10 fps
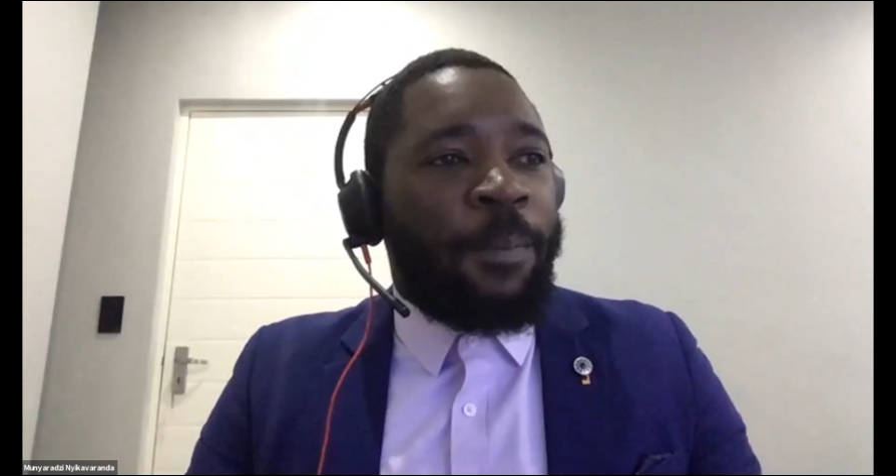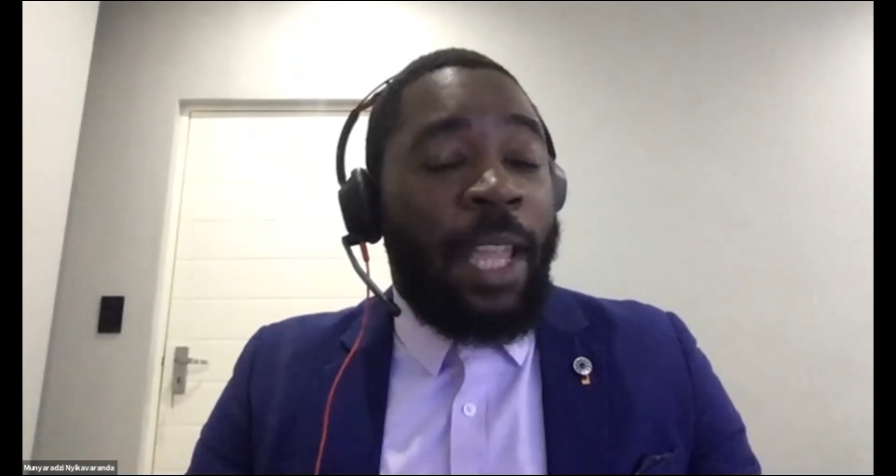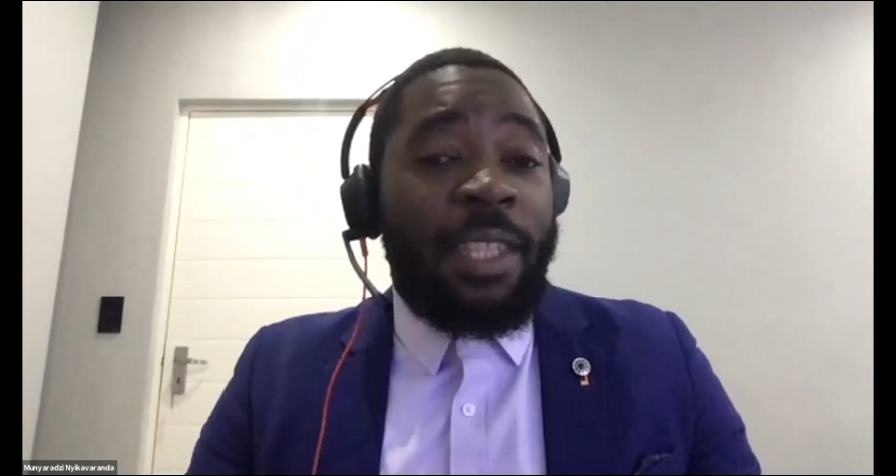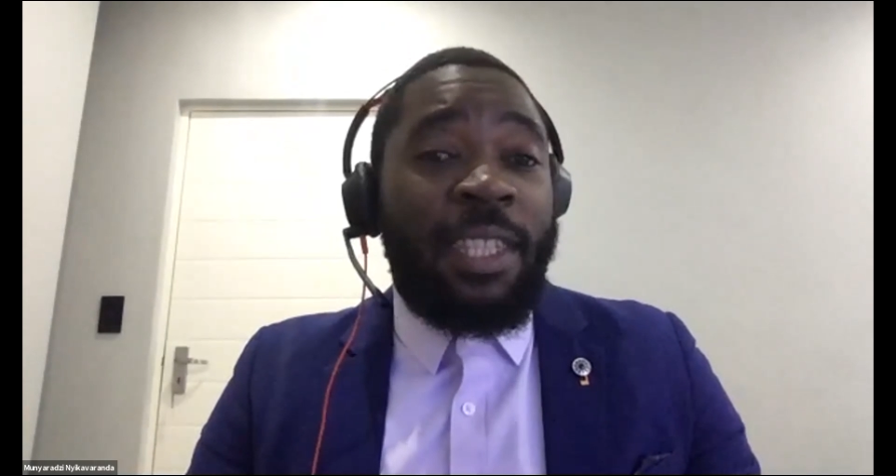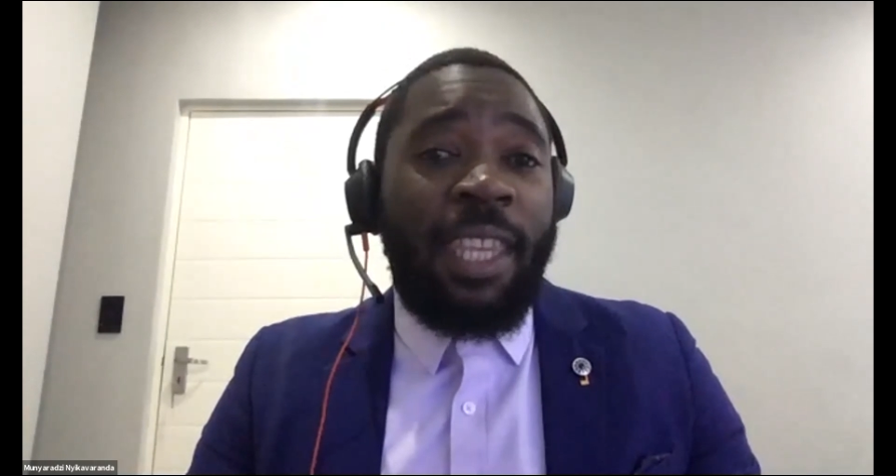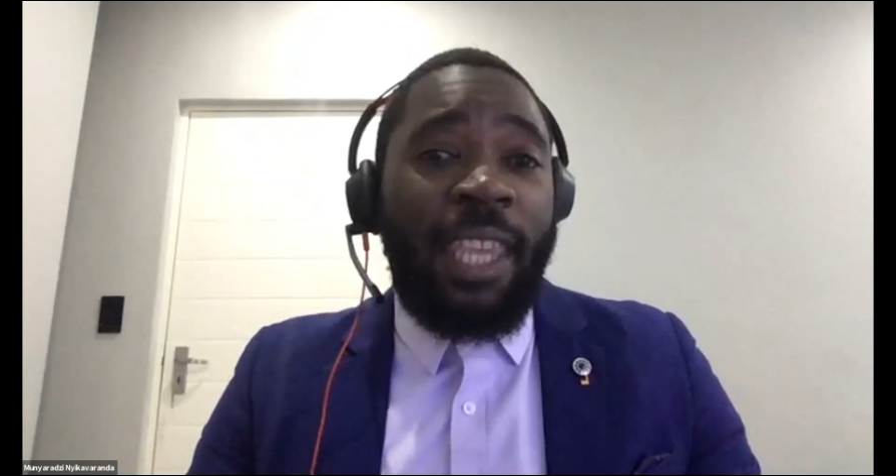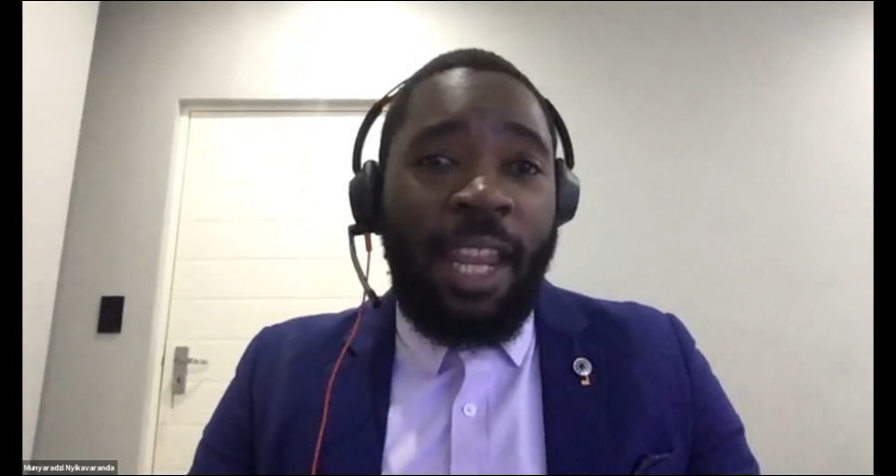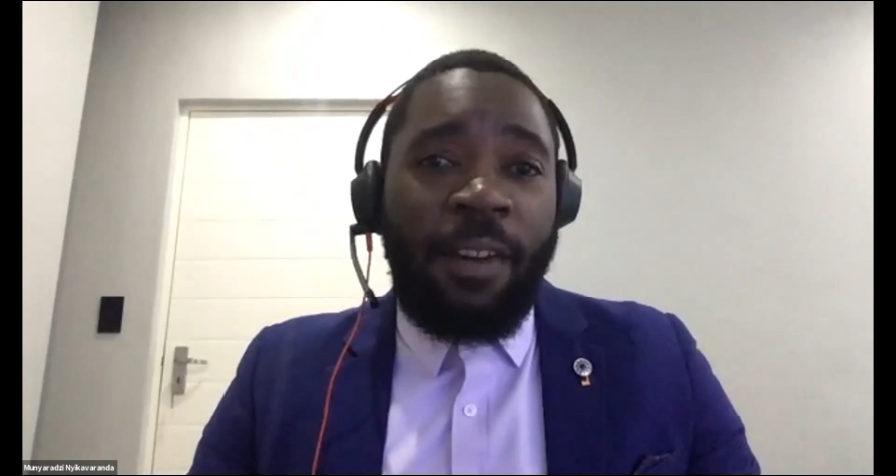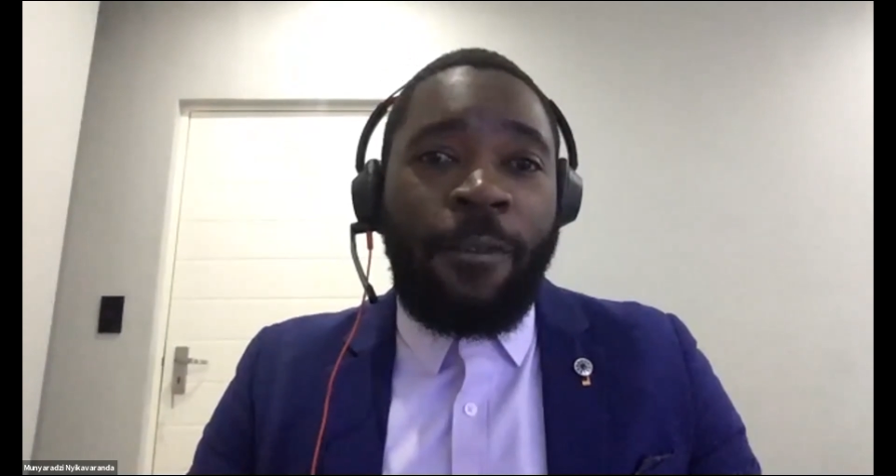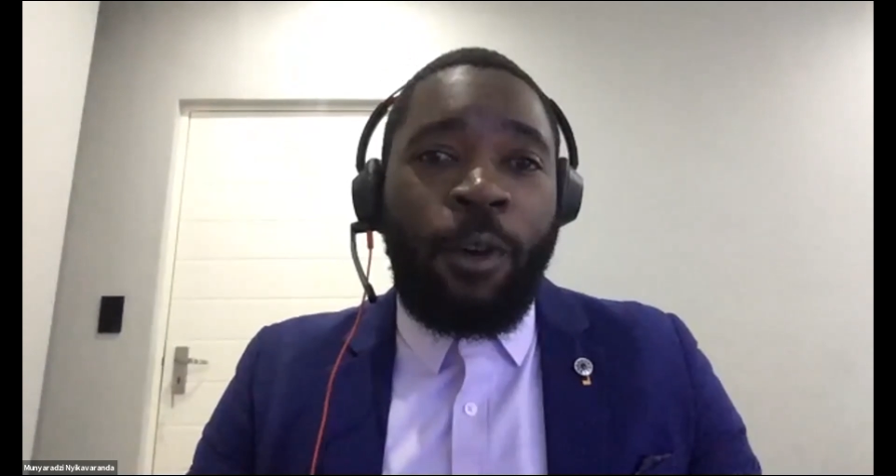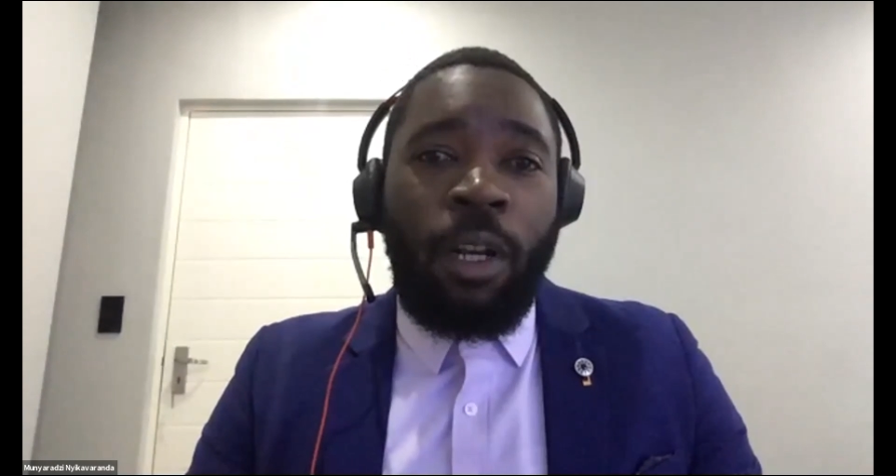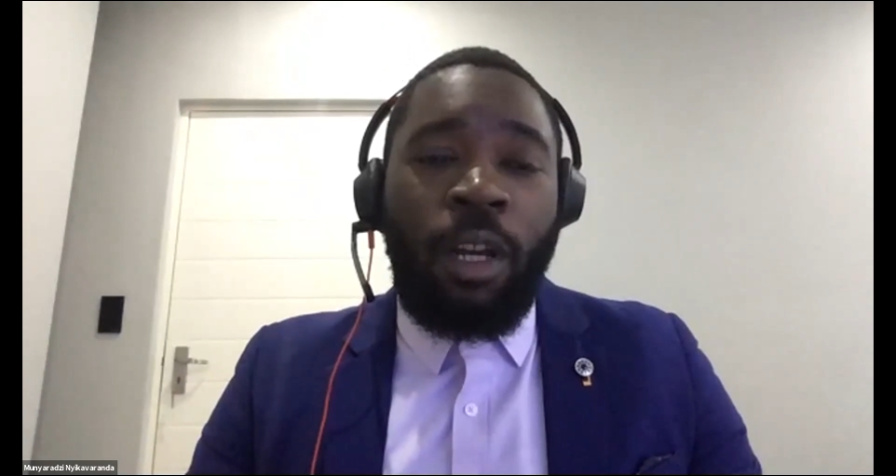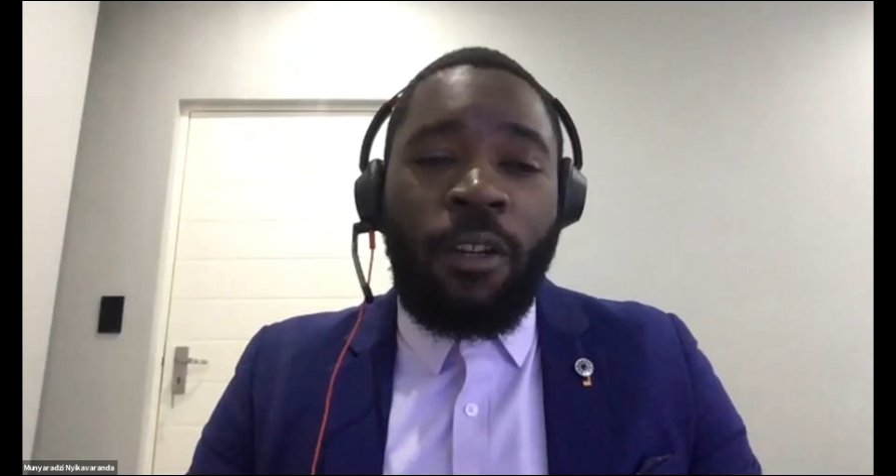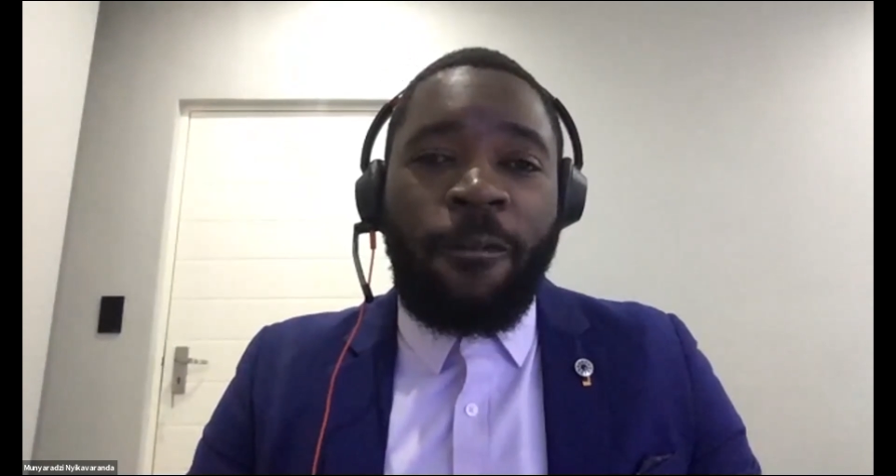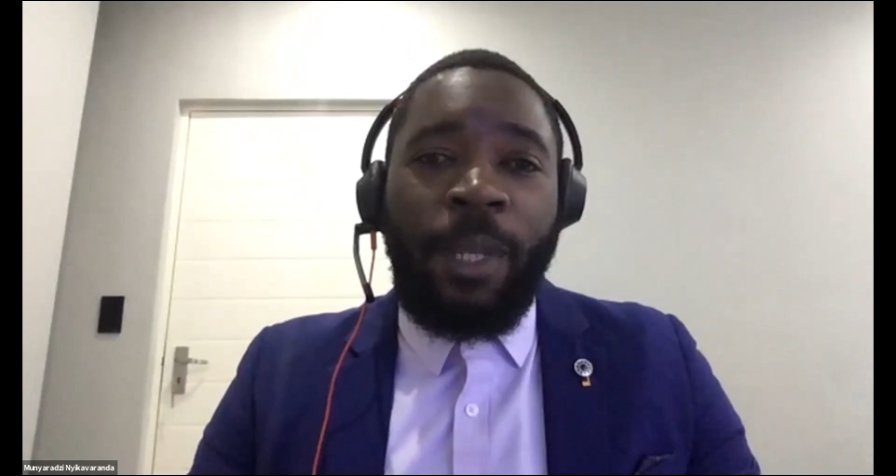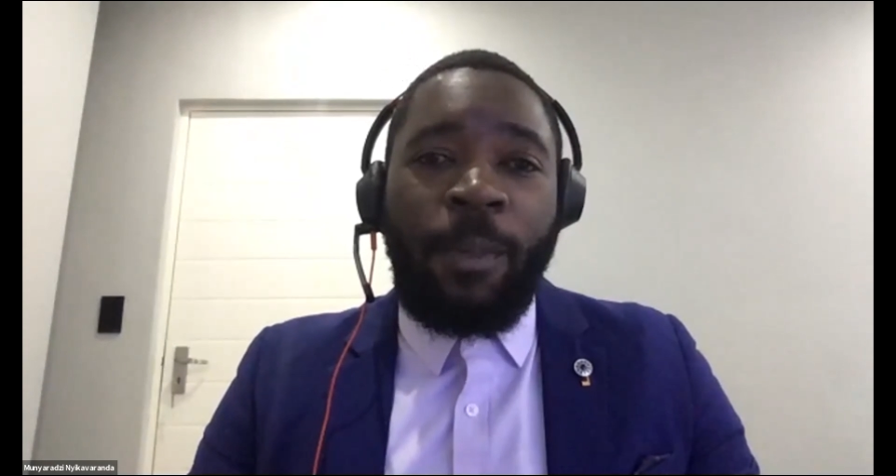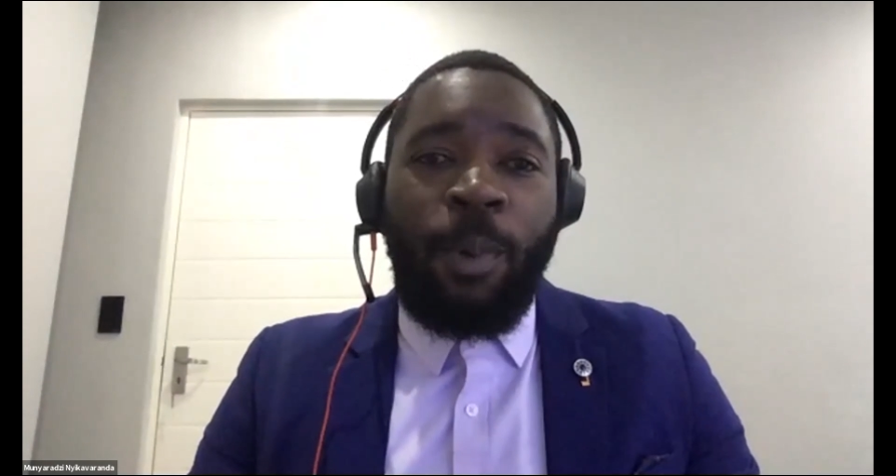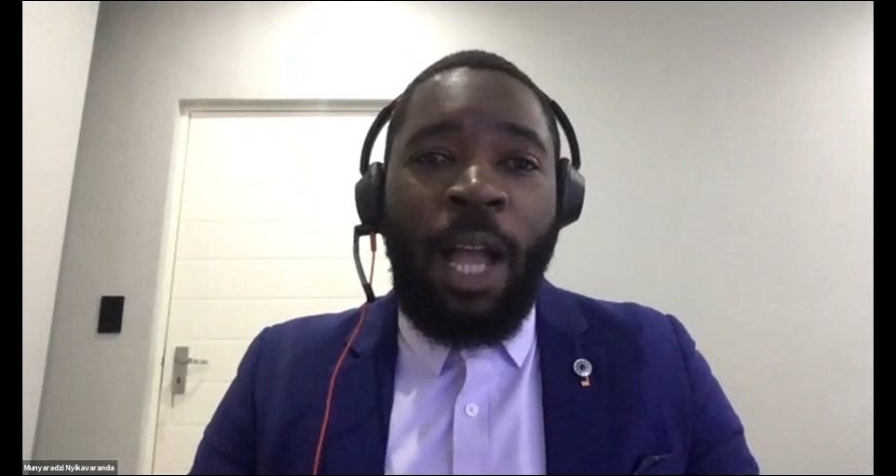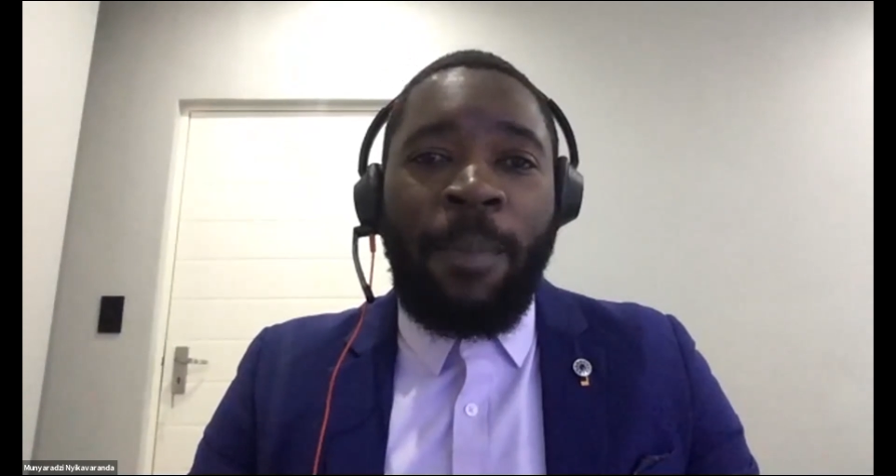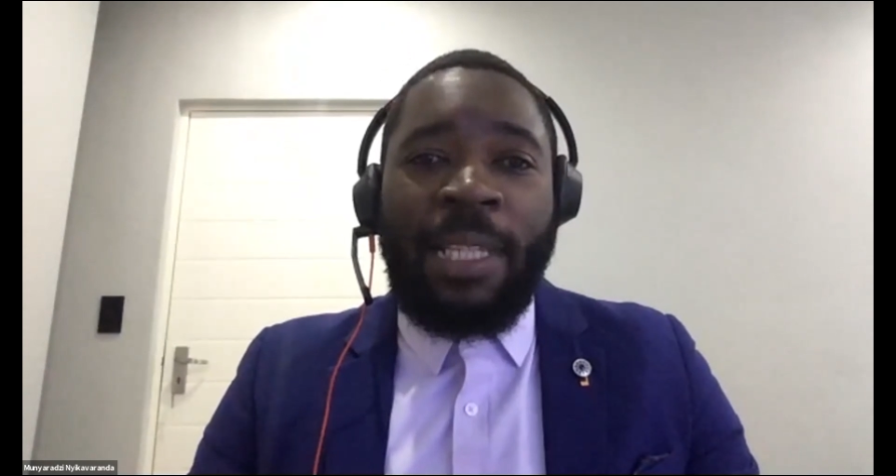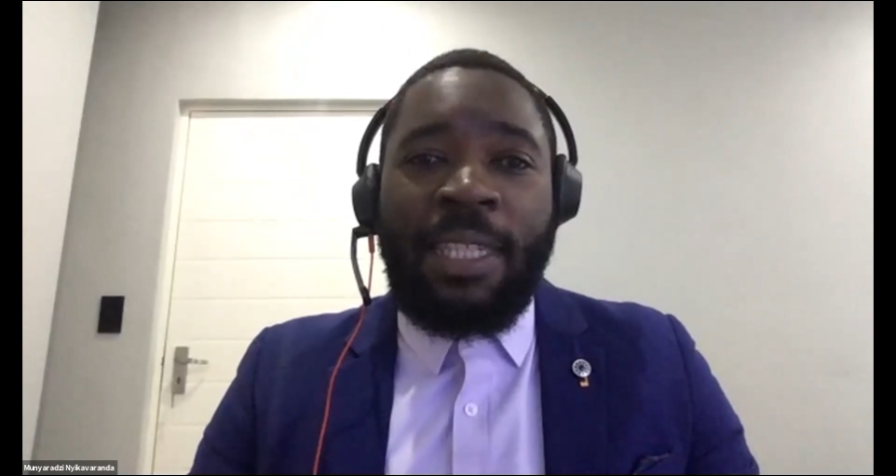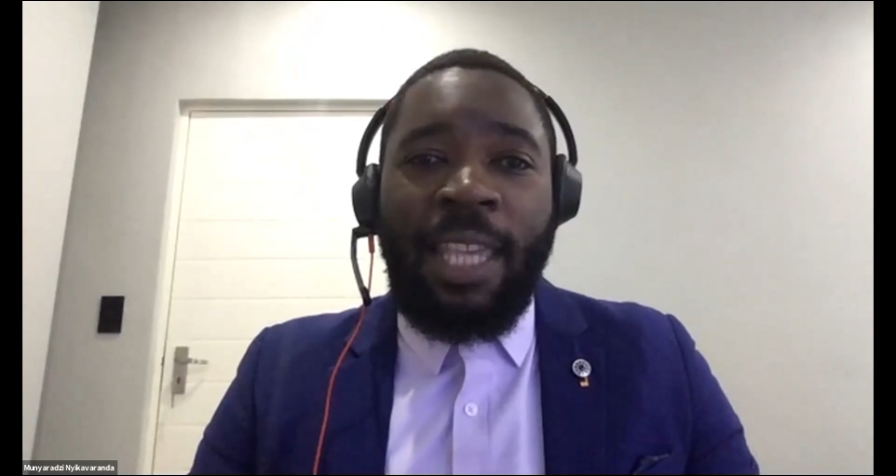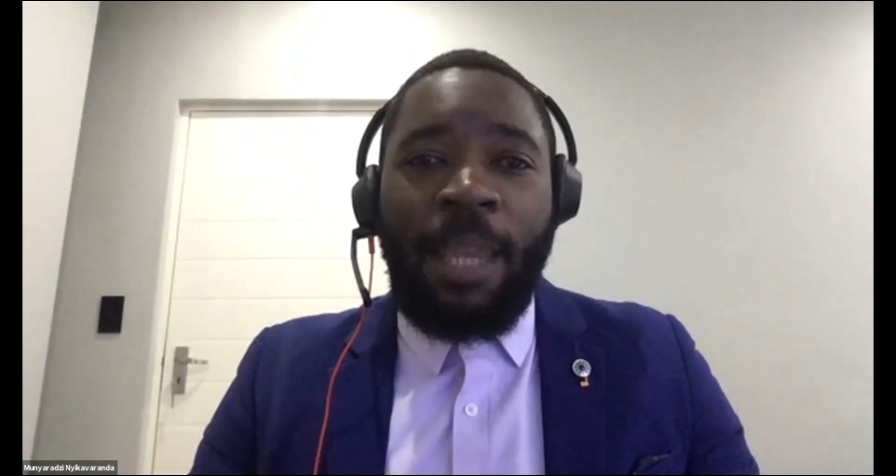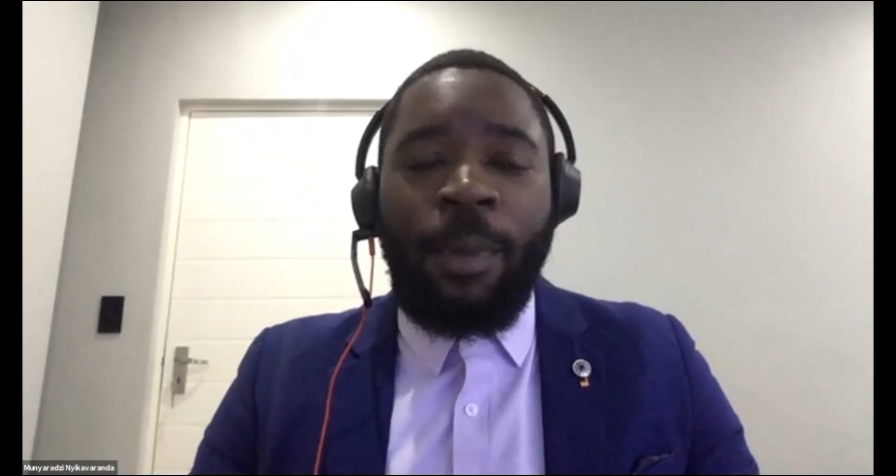It's scary for a lot of people, I must say,